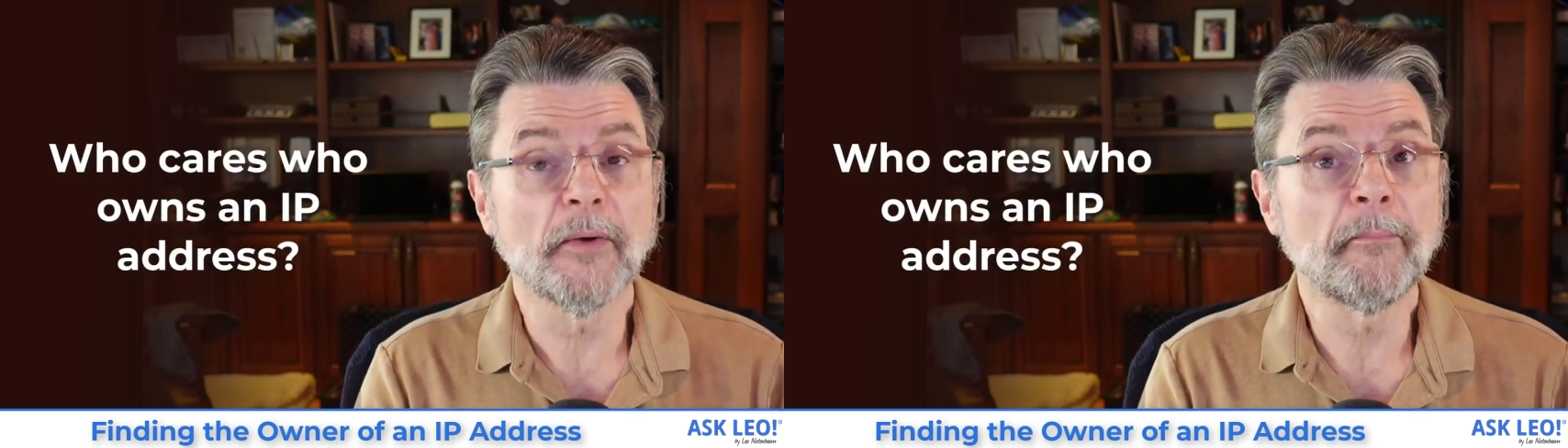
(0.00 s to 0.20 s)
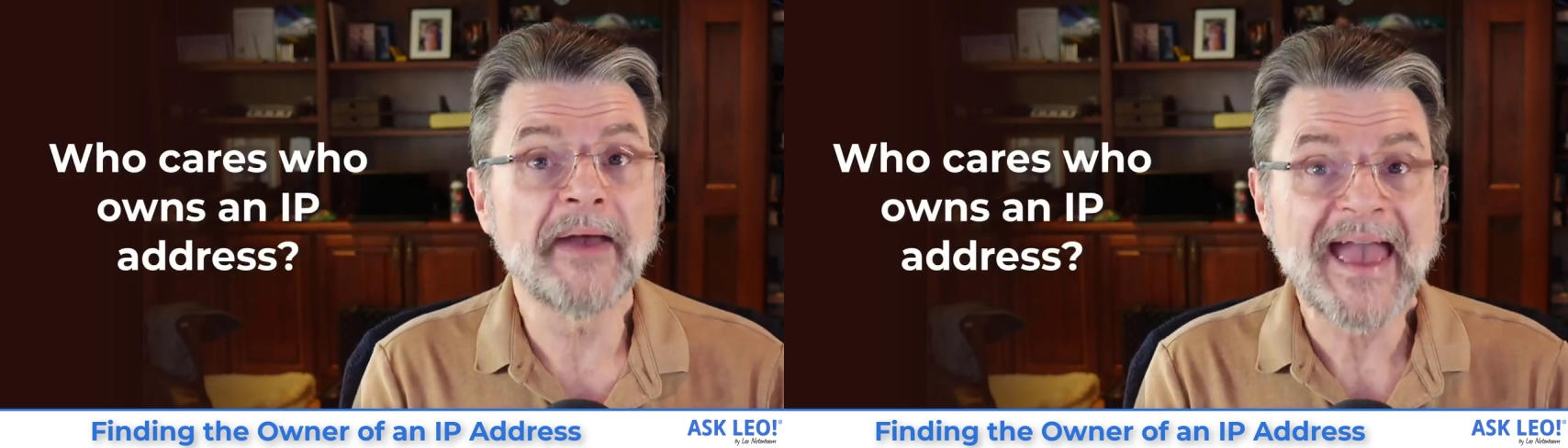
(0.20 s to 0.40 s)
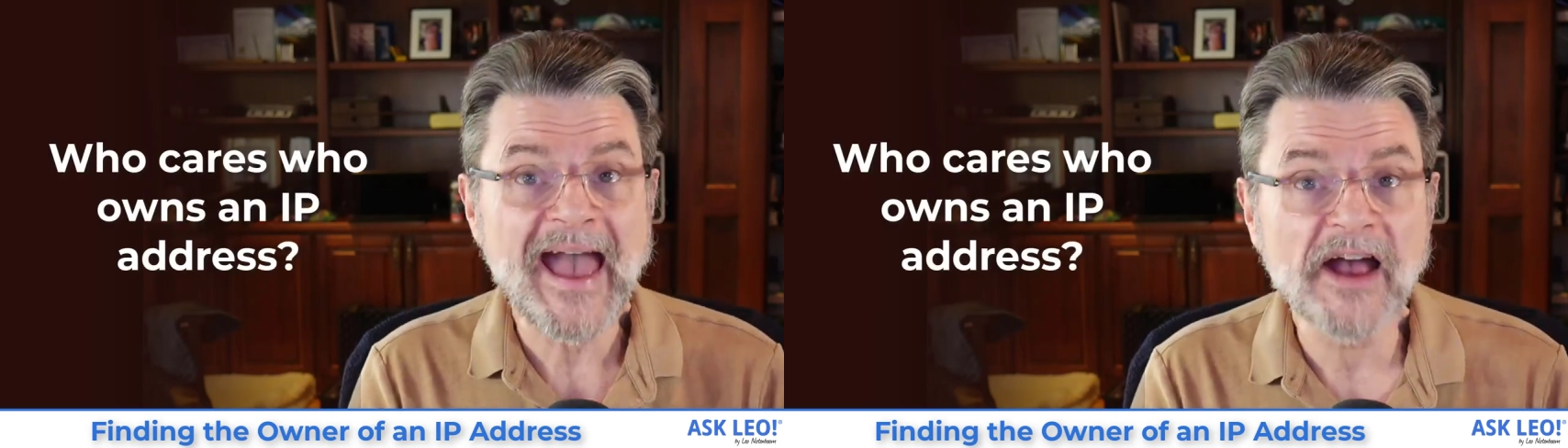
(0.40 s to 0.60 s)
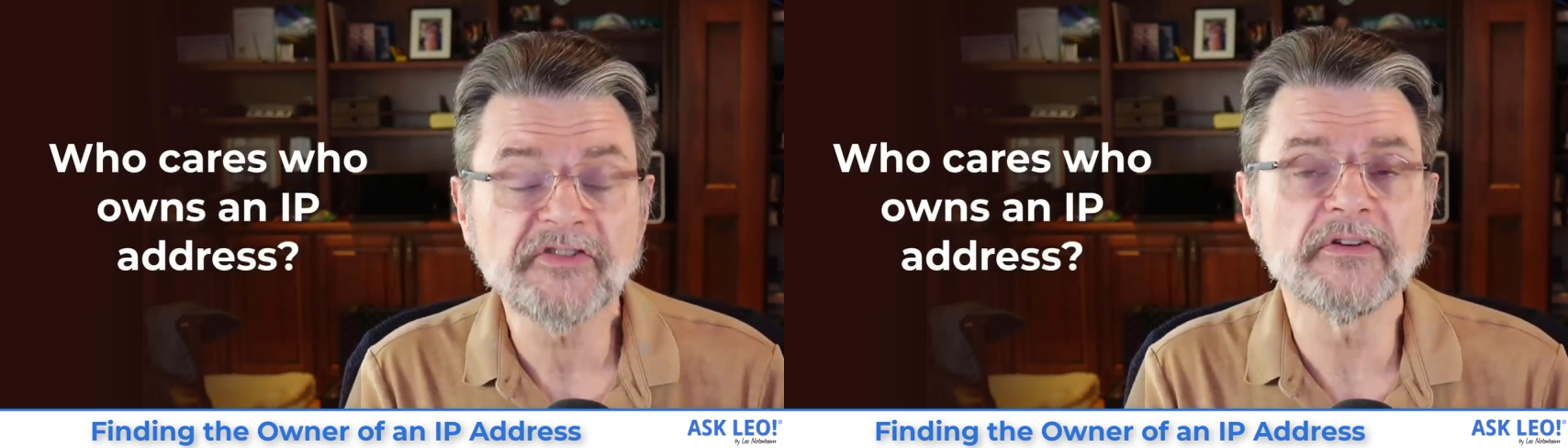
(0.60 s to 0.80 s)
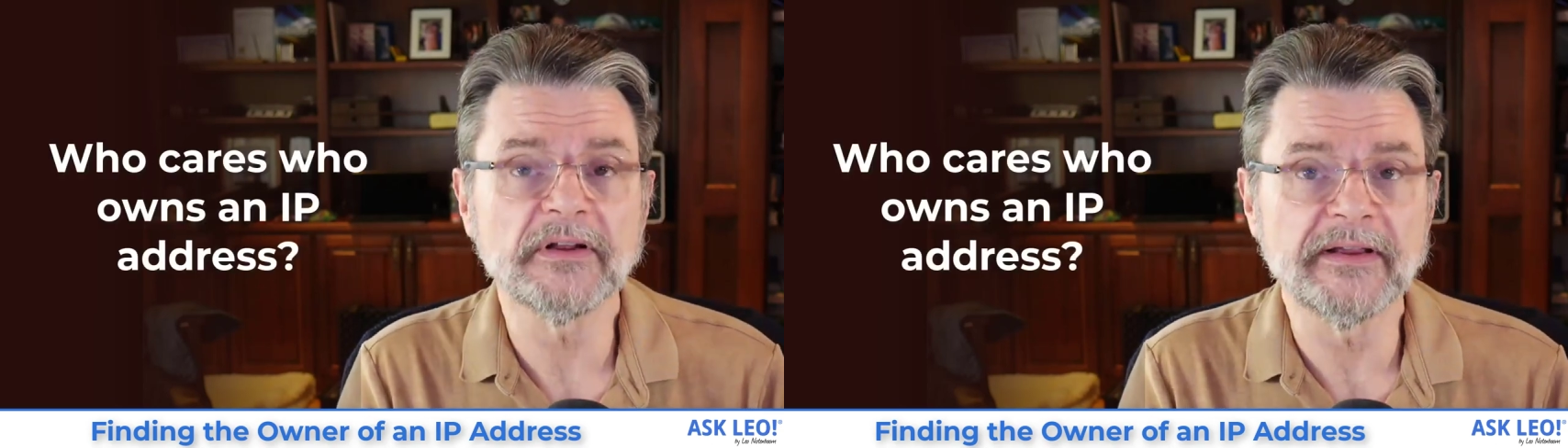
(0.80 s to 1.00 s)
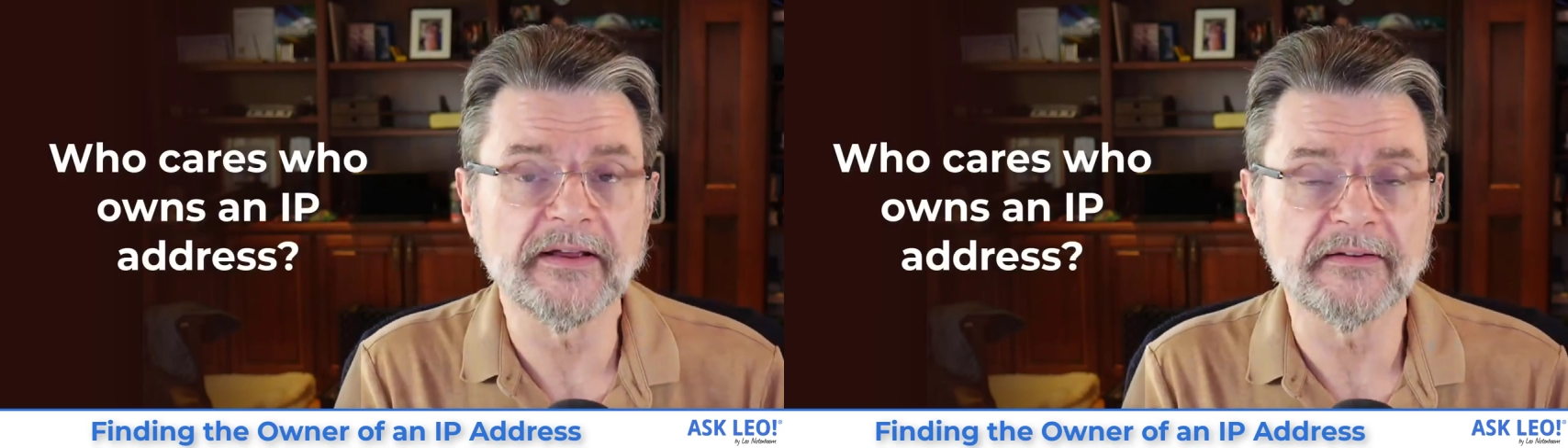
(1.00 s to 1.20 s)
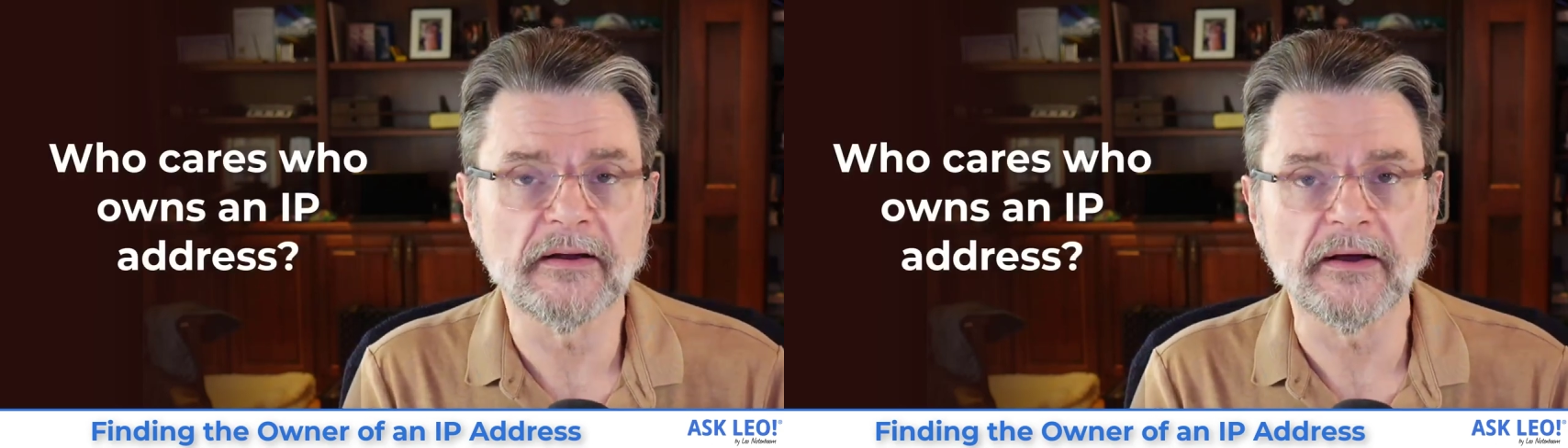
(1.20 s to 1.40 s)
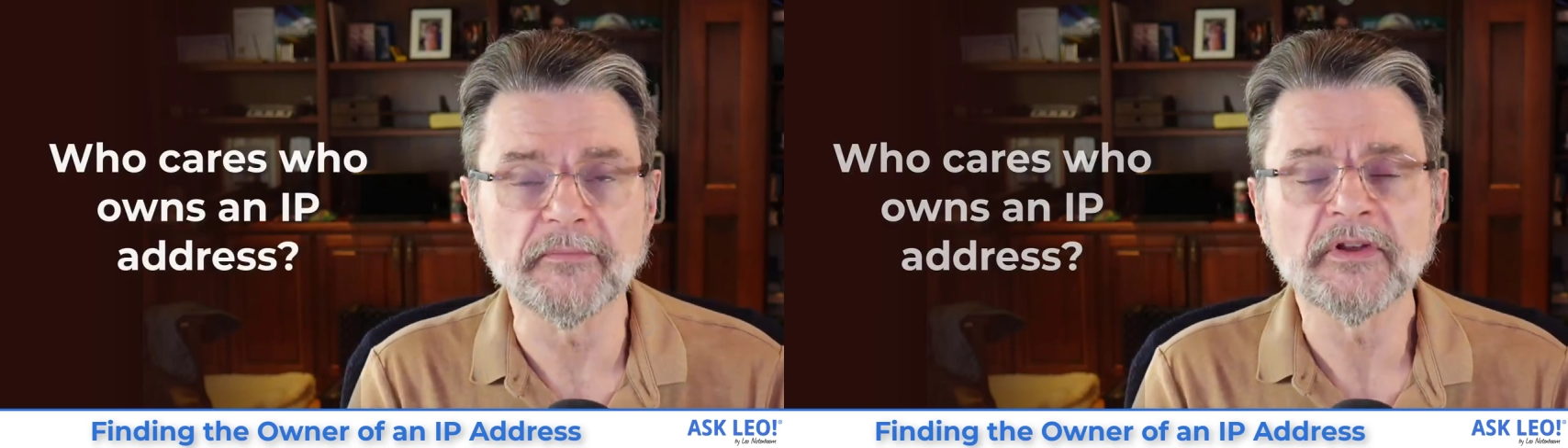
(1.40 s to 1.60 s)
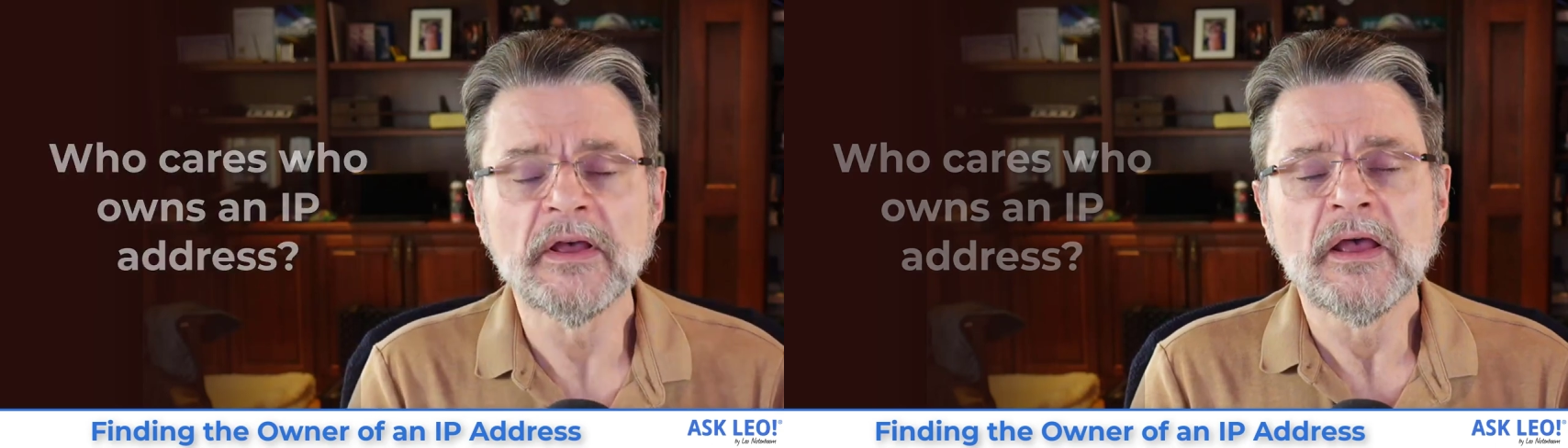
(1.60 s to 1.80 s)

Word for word: passionately at times,